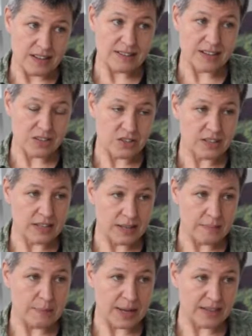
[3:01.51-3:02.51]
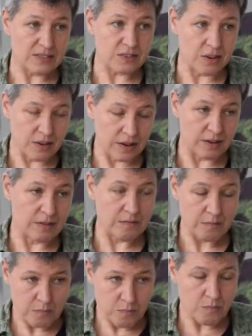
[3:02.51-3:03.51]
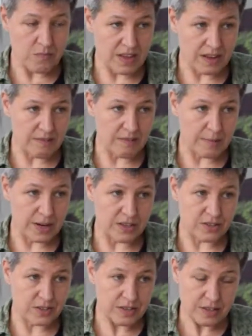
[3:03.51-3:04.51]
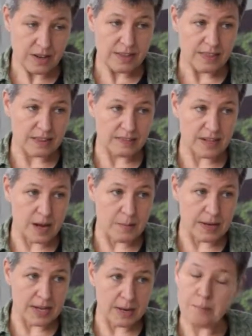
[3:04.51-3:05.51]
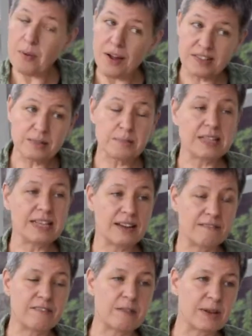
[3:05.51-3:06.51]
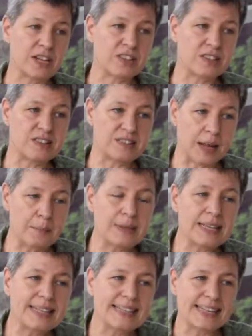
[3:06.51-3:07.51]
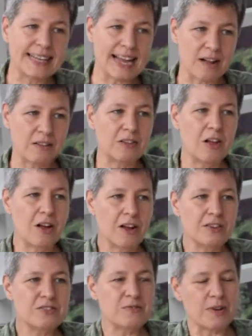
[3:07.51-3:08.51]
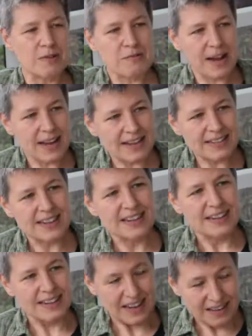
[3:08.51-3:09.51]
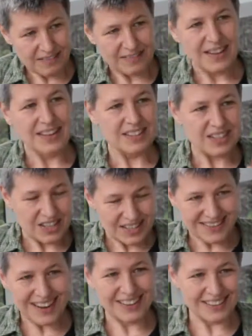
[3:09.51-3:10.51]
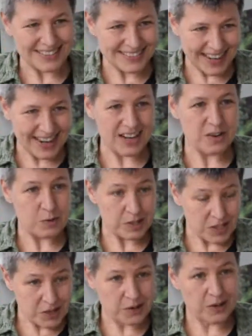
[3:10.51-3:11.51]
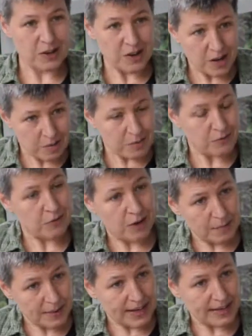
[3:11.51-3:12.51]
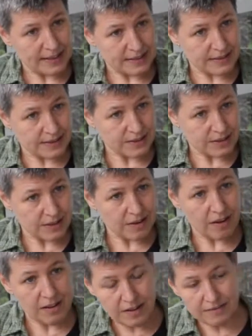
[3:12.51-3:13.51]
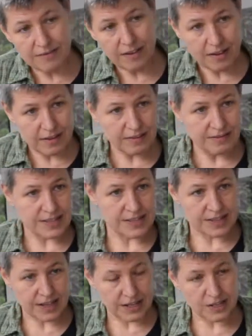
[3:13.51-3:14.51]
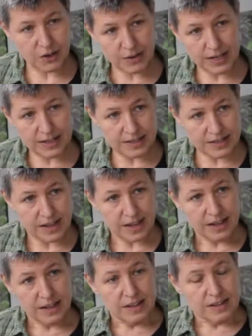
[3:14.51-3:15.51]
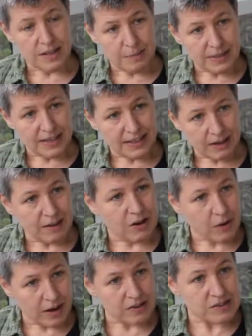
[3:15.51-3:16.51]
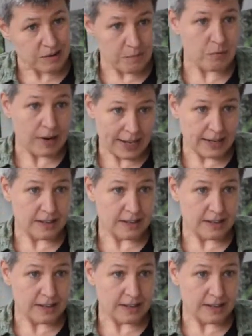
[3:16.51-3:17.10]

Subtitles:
essentially, based on the information that's coming in, possibly information sampling, like how long do I wait, kind of to understand what's going on before I make a decision, all of these things. So it is something that requires some brain